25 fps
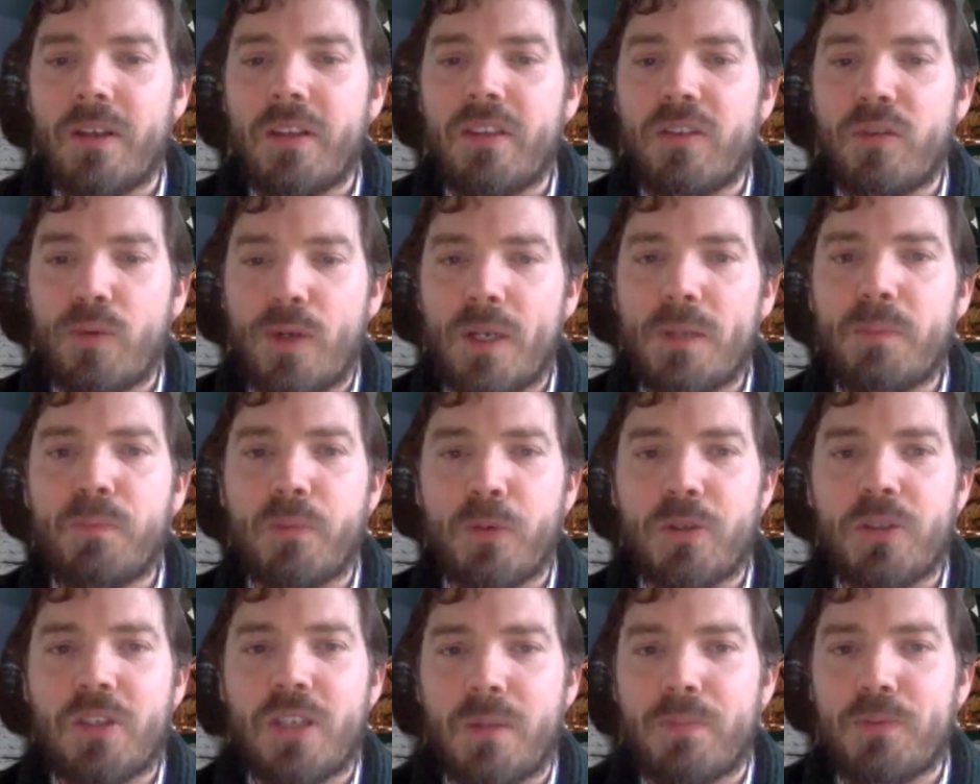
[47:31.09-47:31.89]
threat
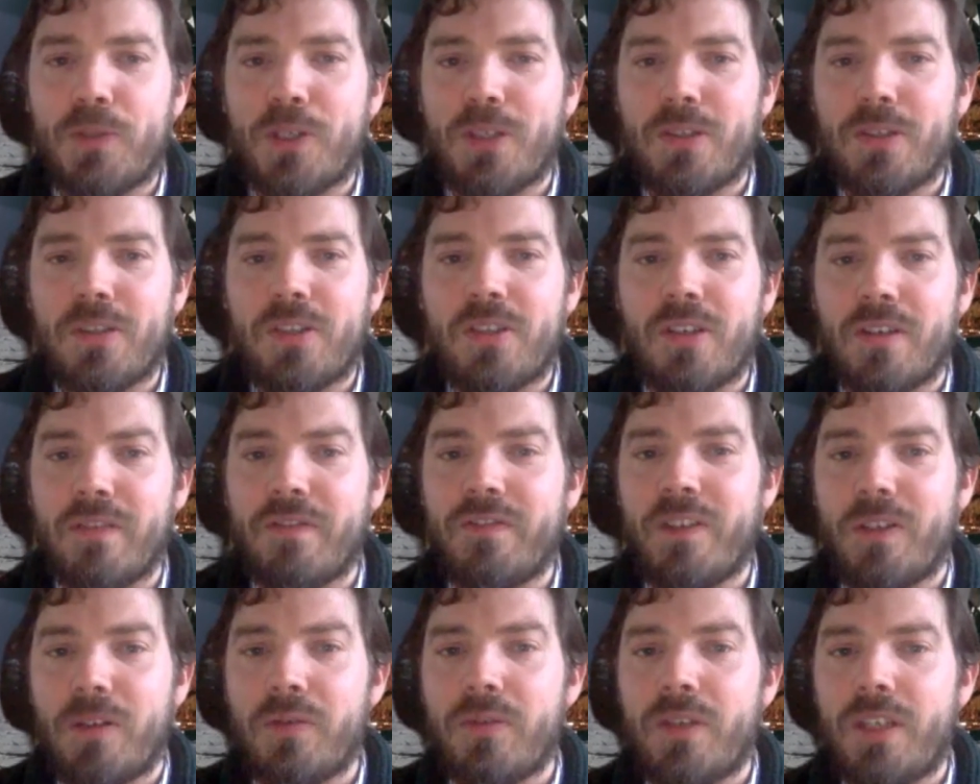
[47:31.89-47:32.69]
perceptions
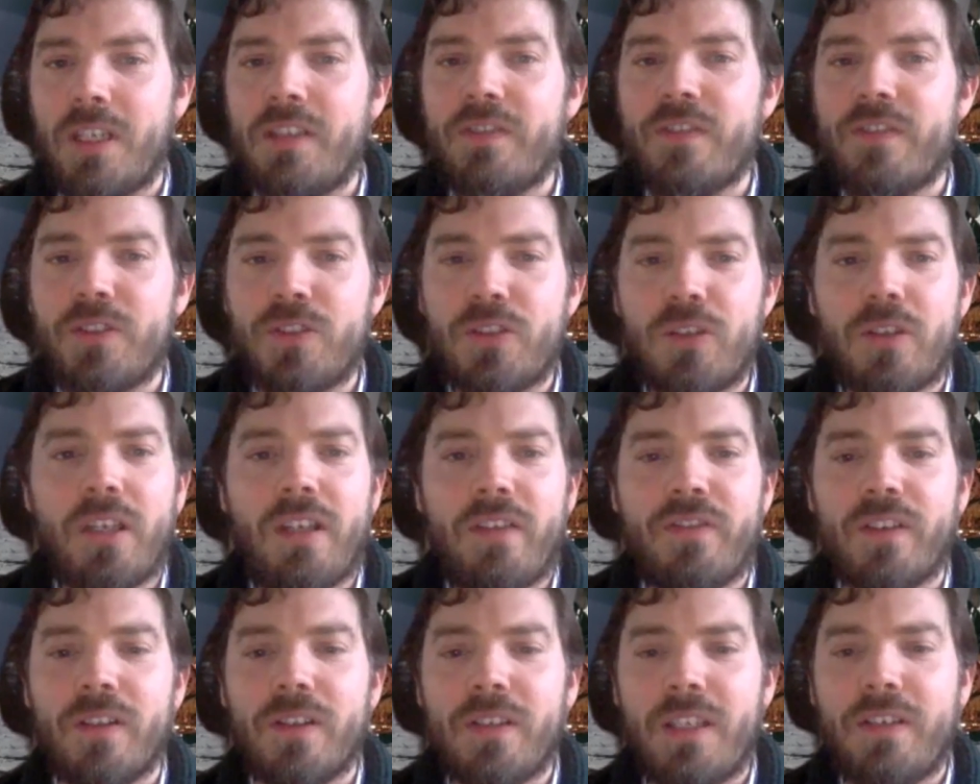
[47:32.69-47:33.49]
of the
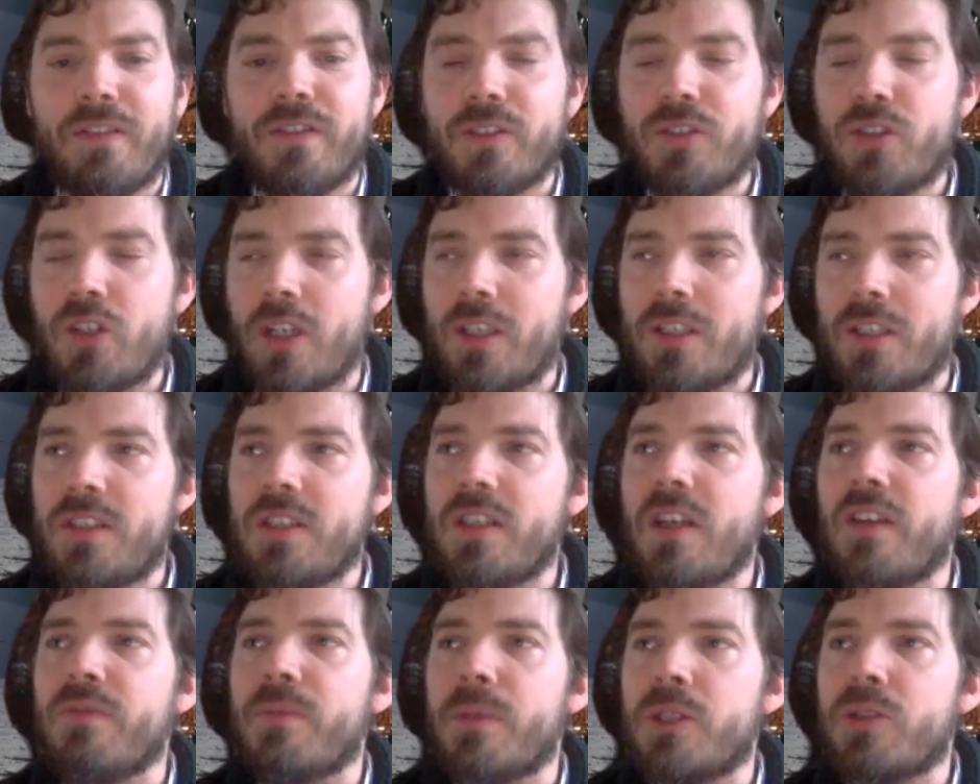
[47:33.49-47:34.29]
evil Chinese
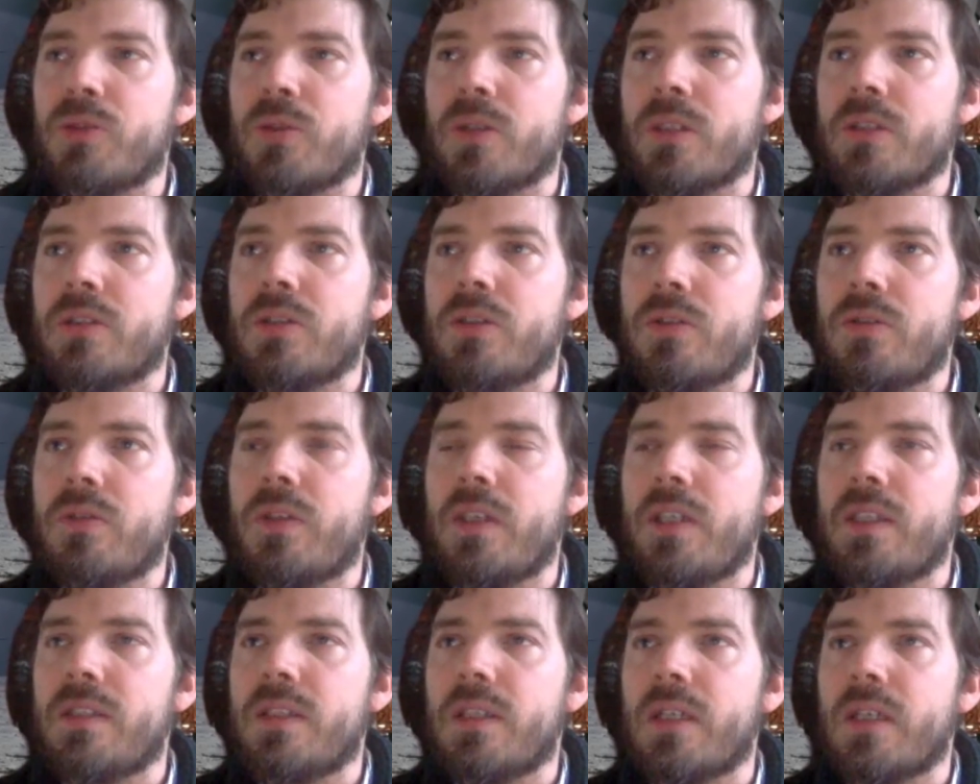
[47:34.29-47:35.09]
government trying to do
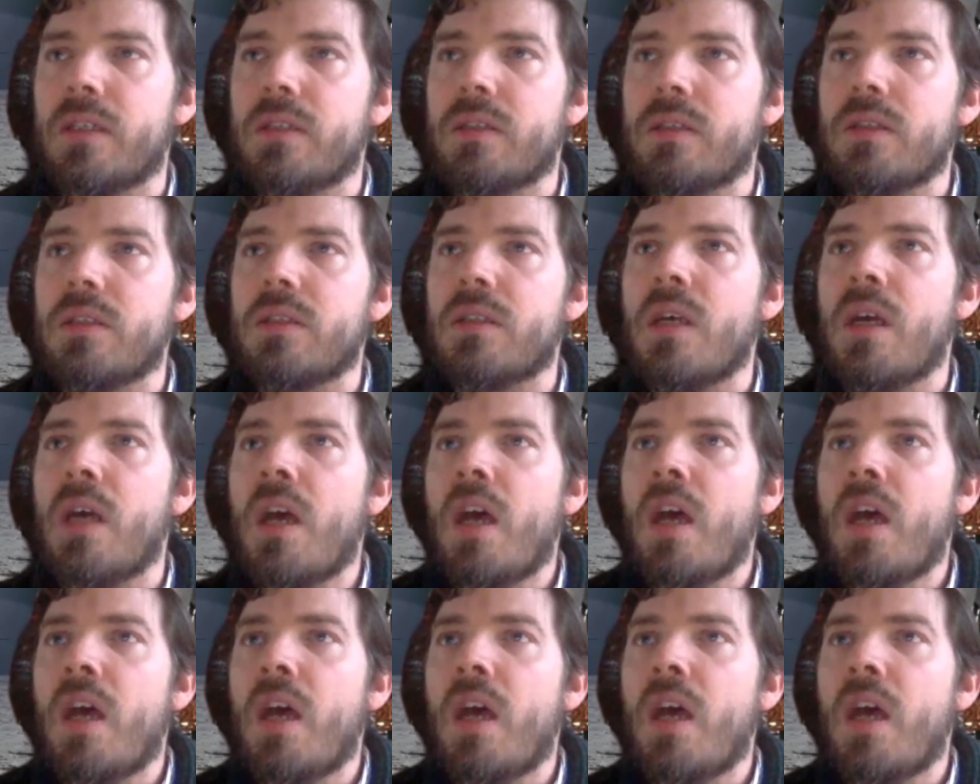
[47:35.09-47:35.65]
these things.